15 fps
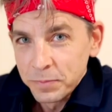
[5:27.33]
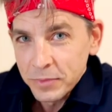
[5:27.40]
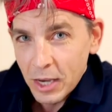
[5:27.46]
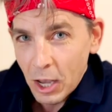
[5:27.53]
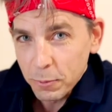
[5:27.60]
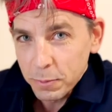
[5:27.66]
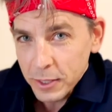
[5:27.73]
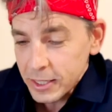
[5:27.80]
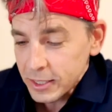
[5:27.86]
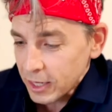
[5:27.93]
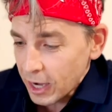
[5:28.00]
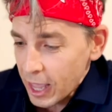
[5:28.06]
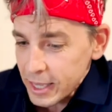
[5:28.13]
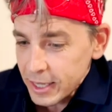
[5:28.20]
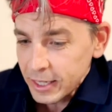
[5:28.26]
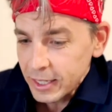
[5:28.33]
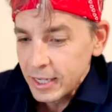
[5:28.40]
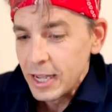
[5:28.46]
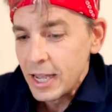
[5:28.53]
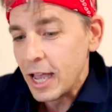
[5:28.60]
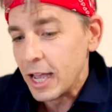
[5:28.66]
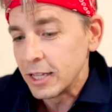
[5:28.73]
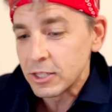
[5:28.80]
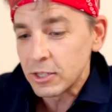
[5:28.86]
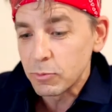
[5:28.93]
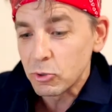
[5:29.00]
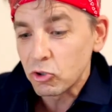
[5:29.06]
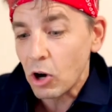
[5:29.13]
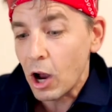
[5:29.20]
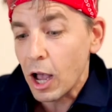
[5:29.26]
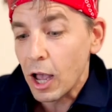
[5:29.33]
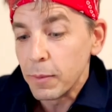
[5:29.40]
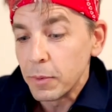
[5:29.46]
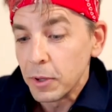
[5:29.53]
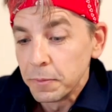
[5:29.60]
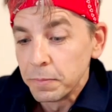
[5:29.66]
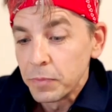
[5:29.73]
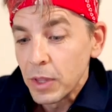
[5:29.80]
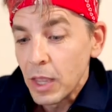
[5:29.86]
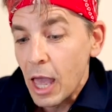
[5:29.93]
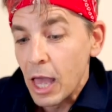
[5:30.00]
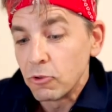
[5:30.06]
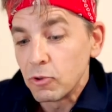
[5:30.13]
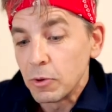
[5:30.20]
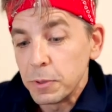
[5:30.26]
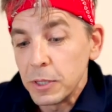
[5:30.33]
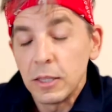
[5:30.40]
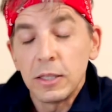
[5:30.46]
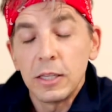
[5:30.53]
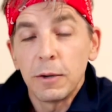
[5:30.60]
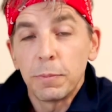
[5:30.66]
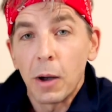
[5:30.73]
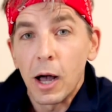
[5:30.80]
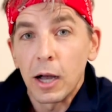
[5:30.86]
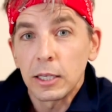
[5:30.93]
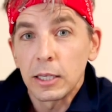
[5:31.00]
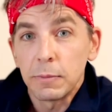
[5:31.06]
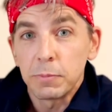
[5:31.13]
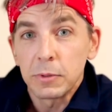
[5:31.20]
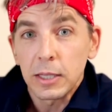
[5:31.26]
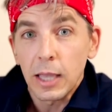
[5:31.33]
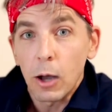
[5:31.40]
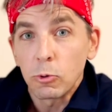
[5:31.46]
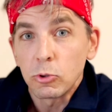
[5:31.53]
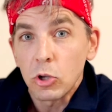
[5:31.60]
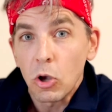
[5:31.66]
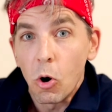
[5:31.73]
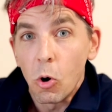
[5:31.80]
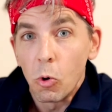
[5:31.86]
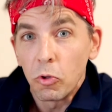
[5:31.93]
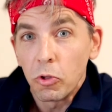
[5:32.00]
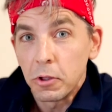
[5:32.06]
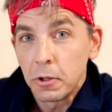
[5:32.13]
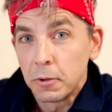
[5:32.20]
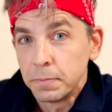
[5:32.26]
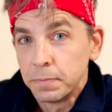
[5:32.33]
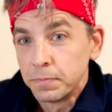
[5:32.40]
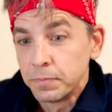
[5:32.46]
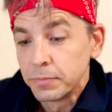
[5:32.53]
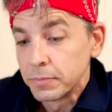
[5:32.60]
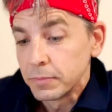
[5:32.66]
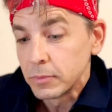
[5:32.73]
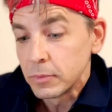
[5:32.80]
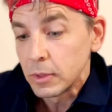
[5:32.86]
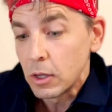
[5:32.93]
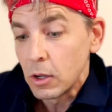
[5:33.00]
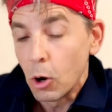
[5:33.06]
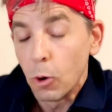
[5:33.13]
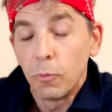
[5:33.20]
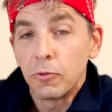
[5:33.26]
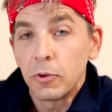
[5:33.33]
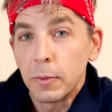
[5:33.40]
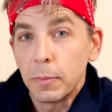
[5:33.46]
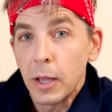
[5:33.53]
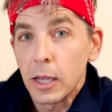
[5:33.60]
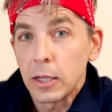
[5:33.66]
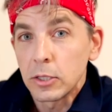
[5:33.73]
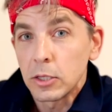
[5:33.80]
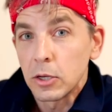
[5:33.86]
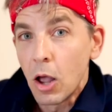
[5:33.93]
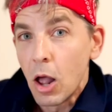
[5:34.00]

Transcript: Now please like and subscribe and repeat the Apocalypse Scouts oath. Hope for the best.